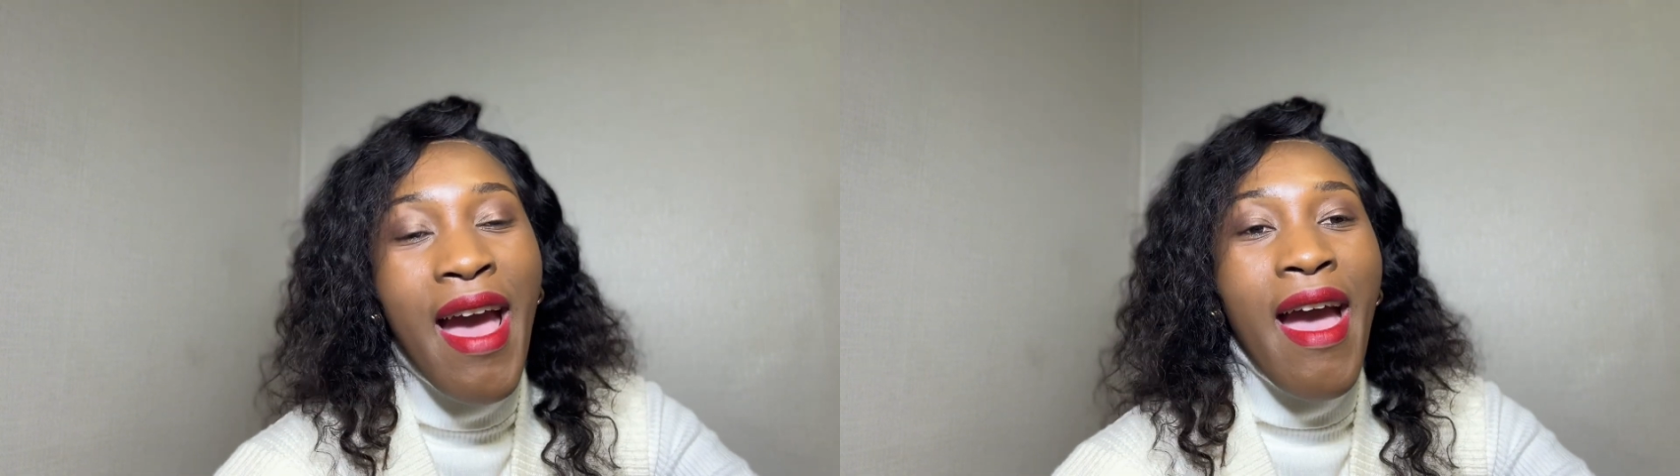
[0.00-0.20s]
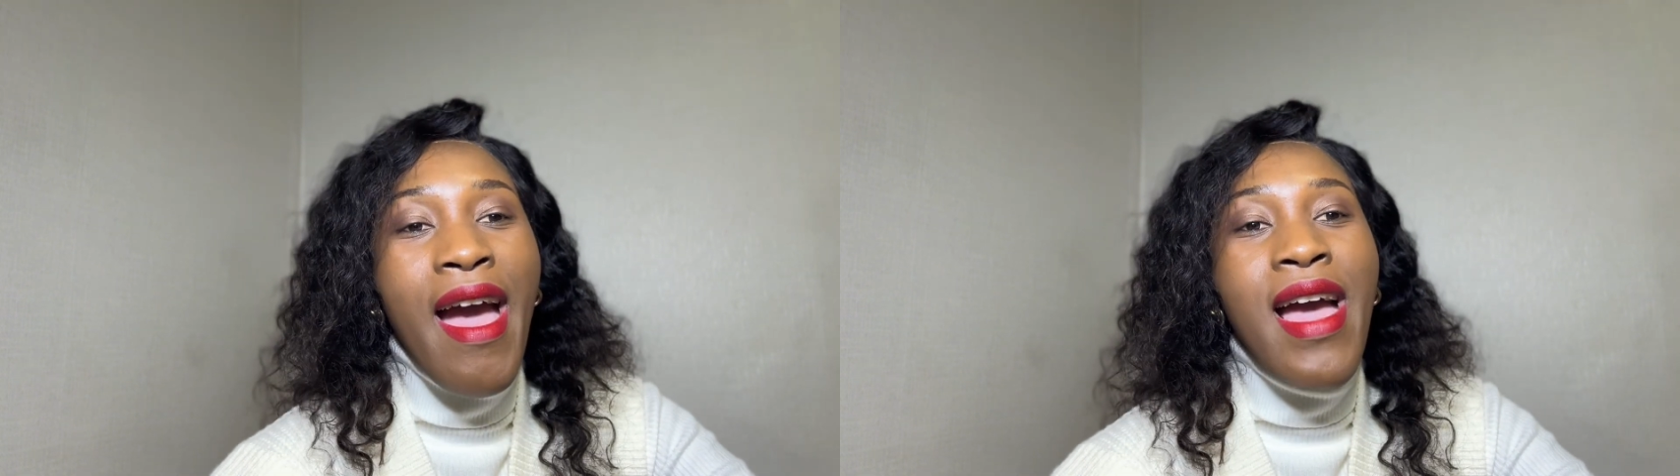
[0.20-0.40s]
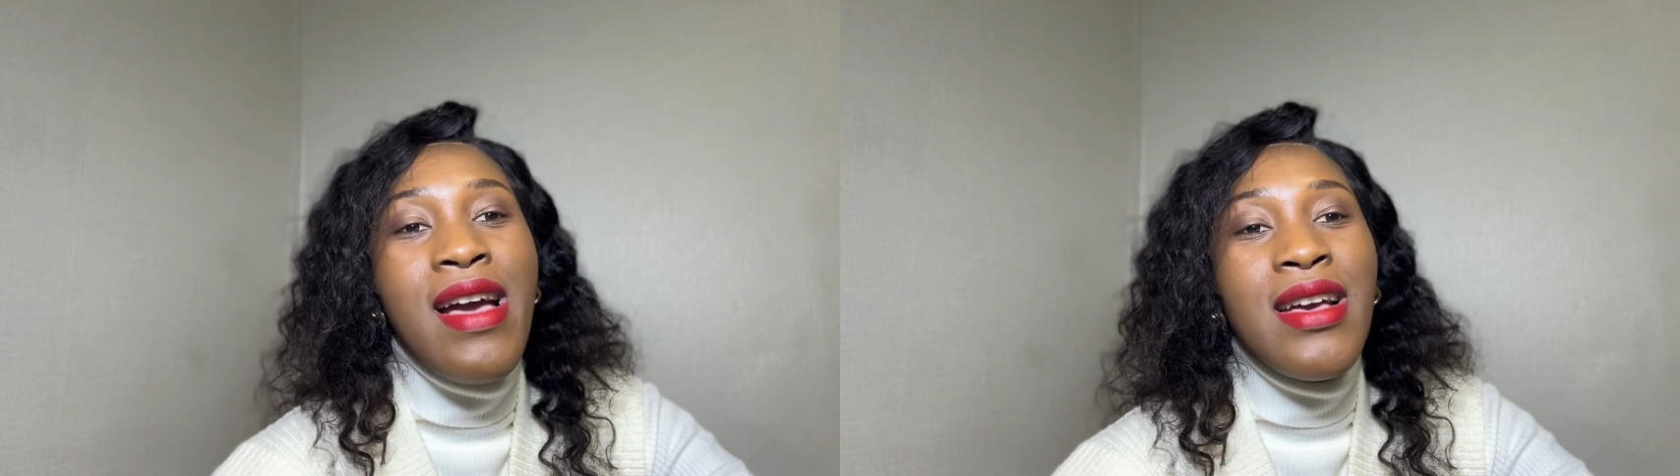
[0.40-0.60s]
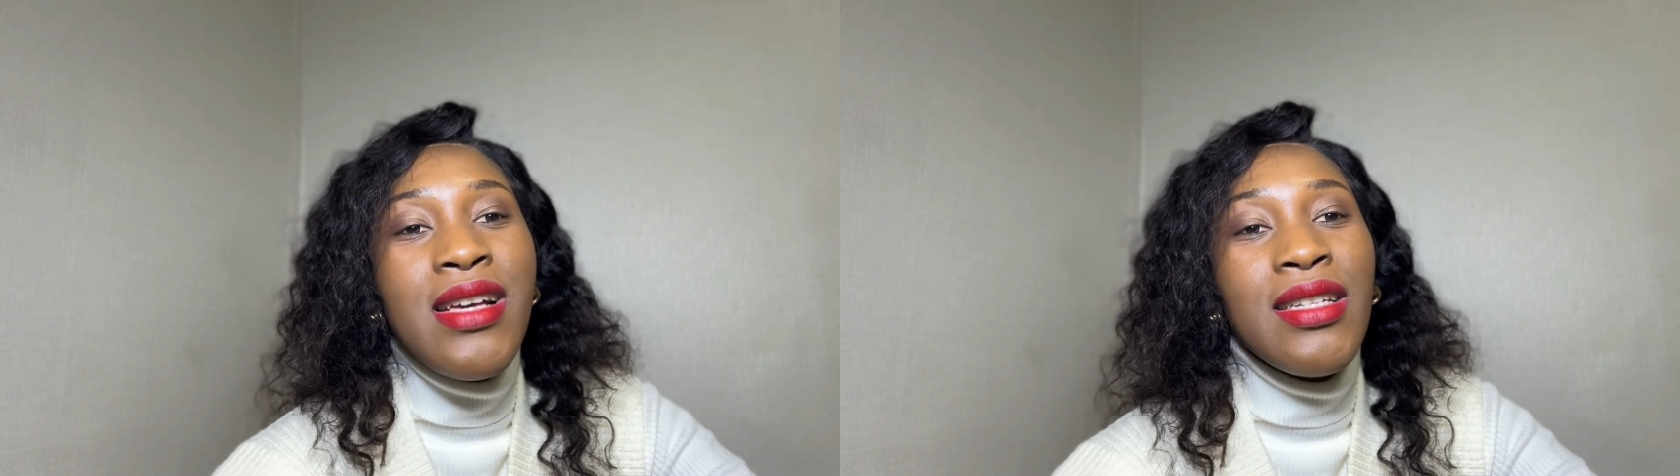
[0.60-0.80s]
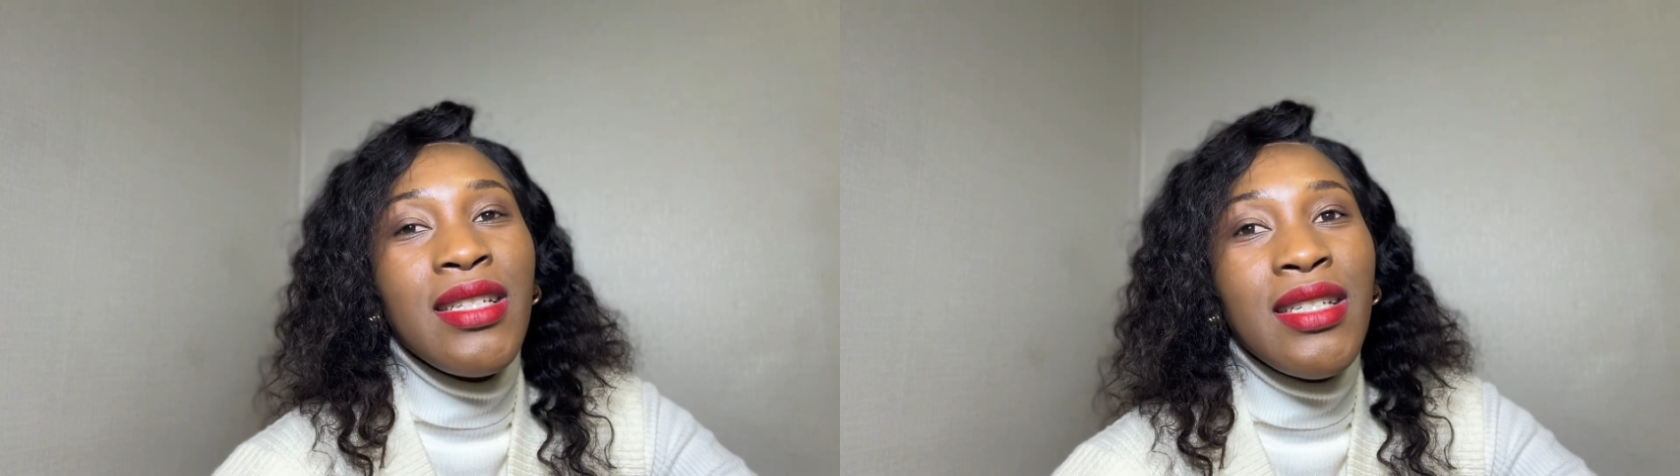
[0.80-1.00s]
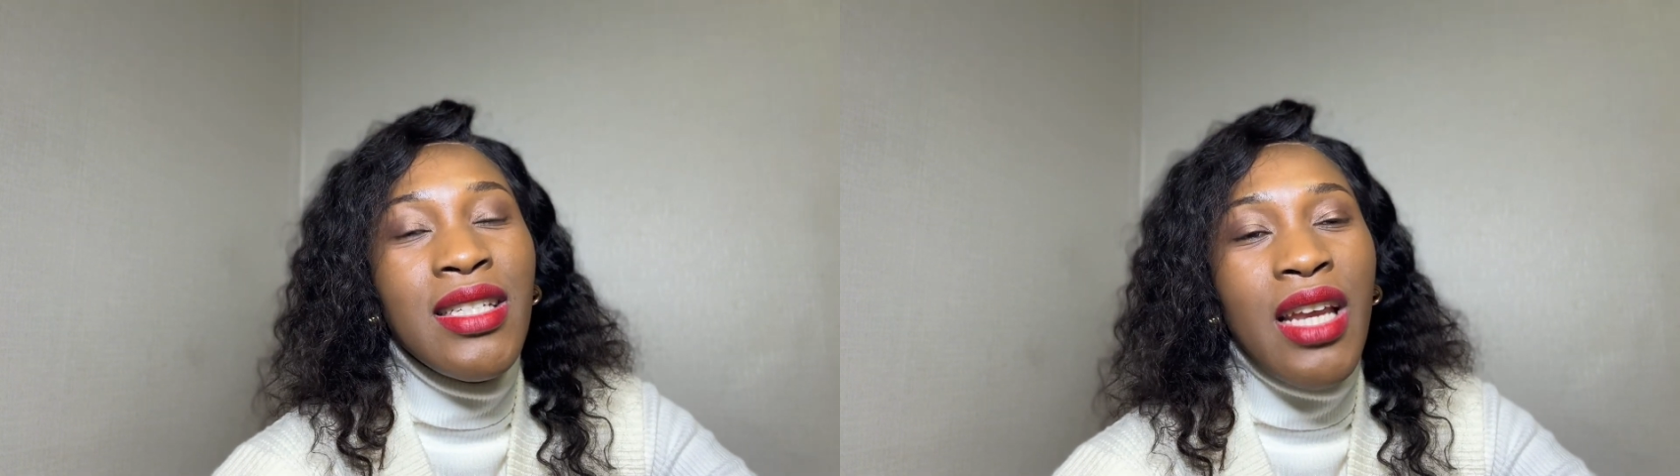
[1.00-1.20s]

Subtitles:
And